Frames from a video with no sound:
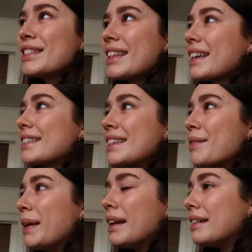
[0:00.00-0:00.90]
just things
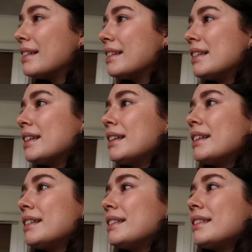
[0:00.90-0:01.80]
have been
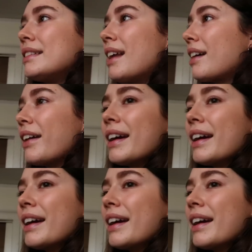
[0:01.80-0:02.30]
not